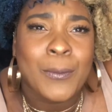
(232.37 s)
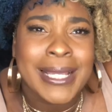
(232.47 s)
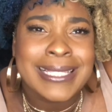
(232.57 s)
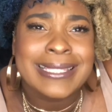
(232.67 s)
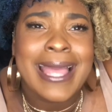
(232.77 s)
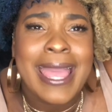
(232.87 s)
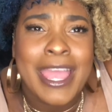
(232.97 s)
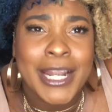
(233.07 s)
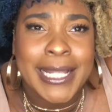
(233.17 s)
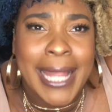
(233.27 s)
waist,
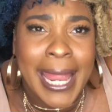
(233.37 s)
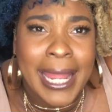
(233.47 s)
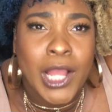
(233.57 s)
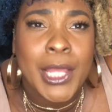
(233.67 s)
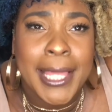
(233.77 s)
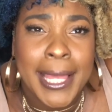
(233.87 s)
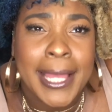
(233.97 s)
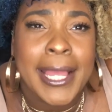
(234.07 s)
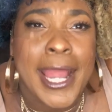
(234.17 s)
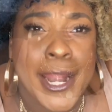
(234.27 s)
everything, okay?